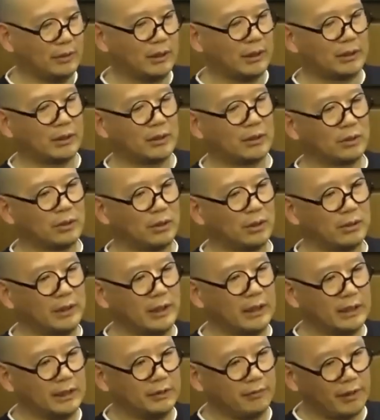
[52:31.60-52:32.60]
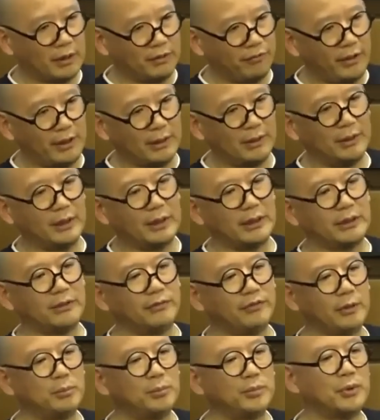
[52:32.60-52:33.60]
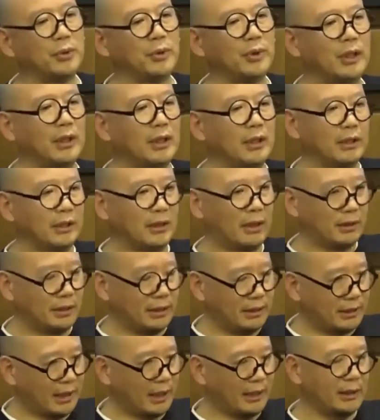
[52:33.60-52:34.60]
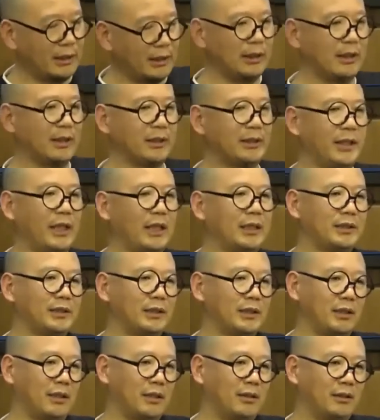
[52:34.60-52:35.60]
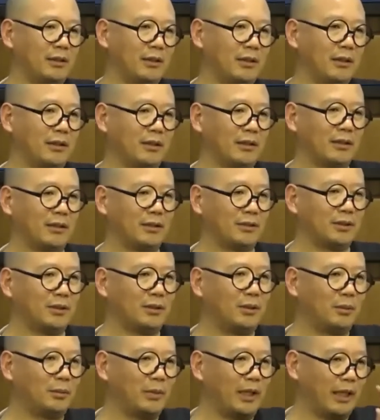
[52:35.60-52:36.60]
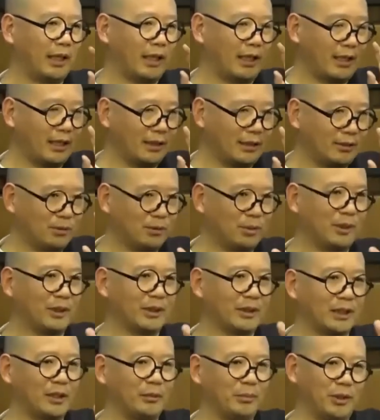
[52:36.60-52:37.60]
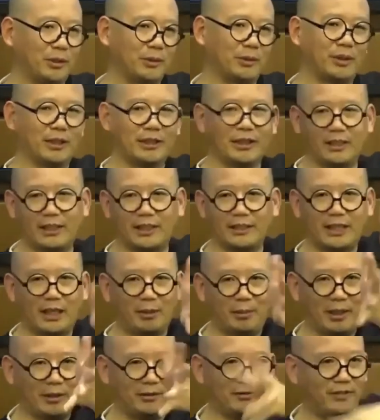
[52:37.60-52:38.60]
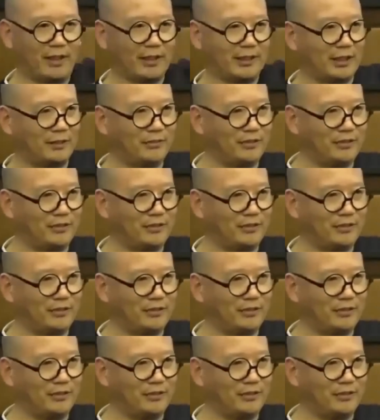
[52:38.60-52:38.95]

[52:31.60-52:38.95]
For example, one topic, social governance, we focus on capacity building,